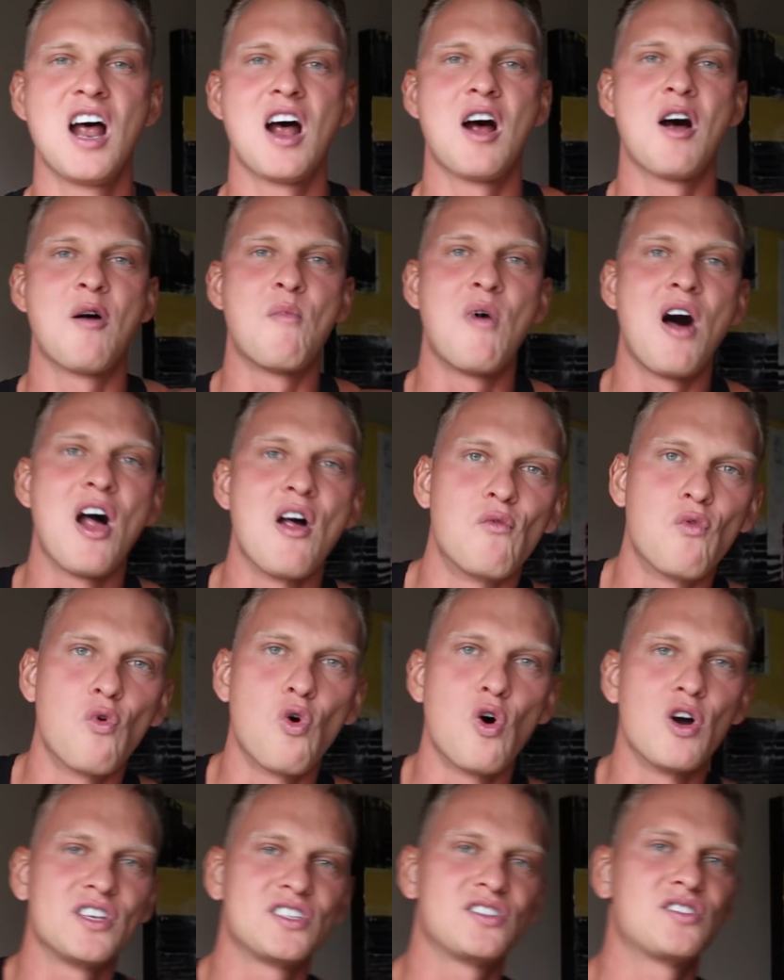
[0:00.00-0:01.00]
my
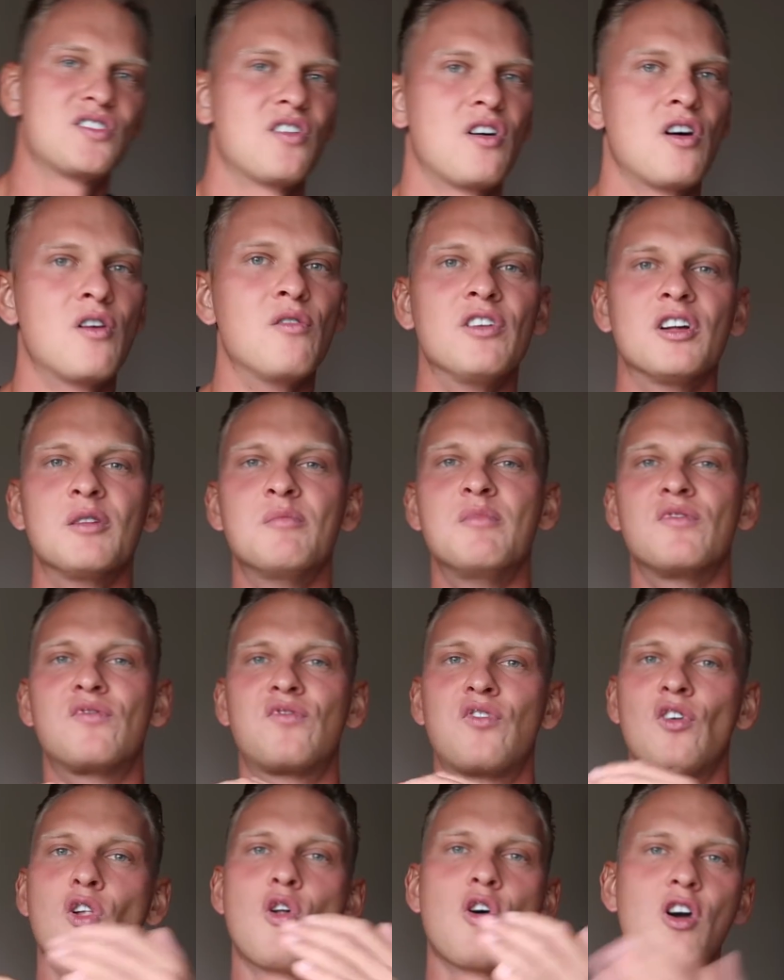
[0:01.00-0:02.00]
voice will be
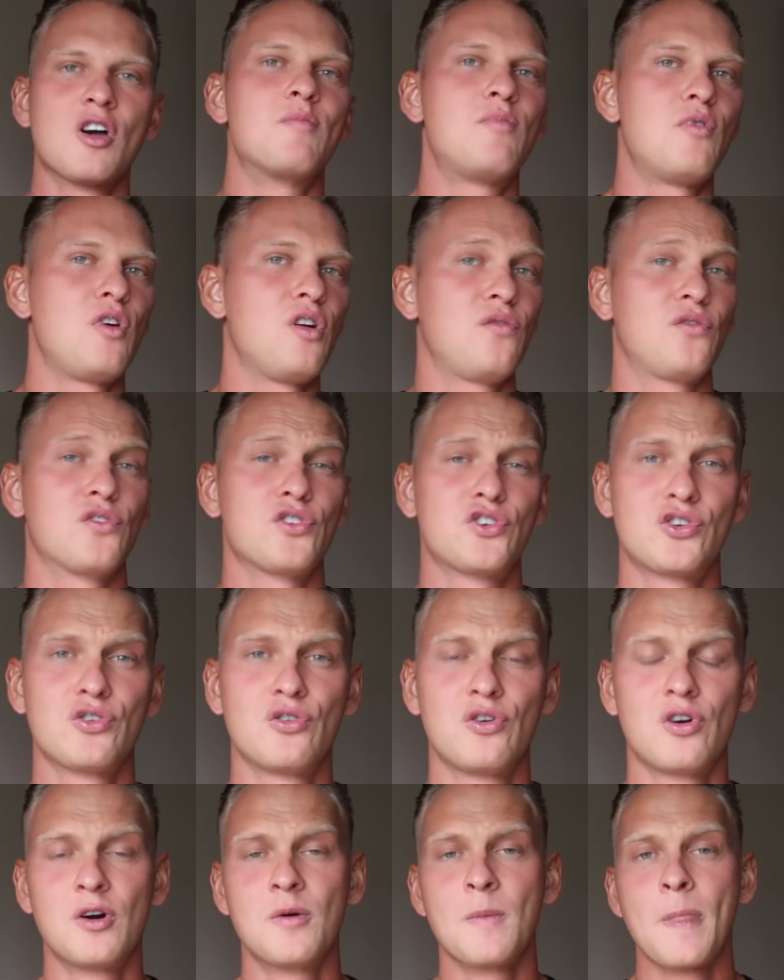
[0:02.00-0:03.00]
for Logan Paul for
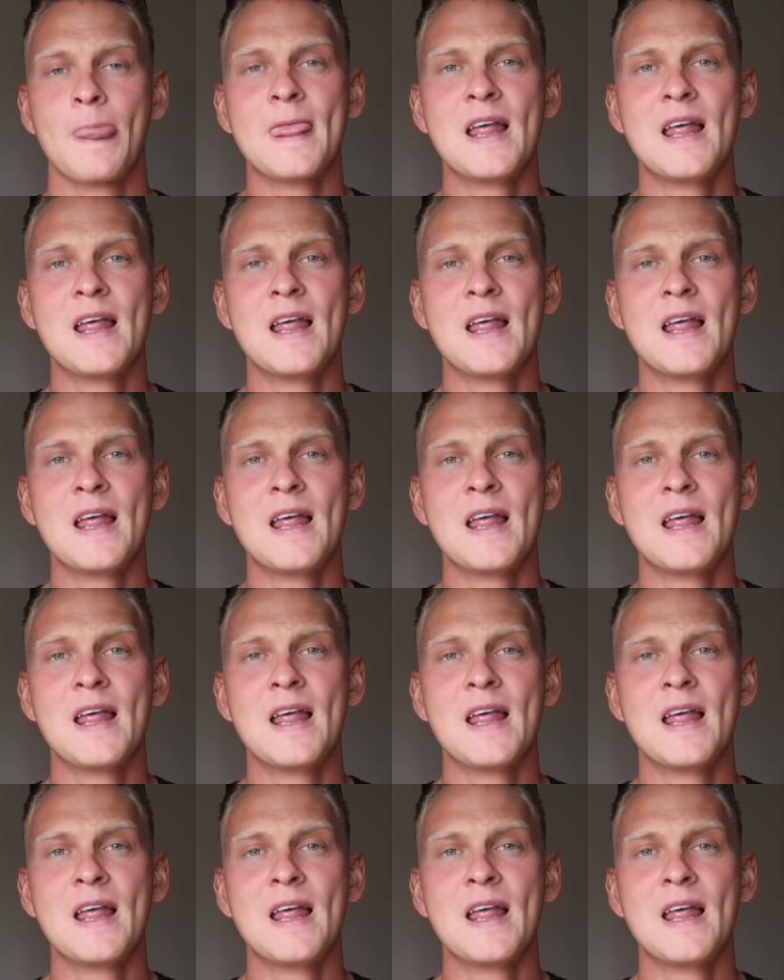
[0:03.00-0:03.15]
sure.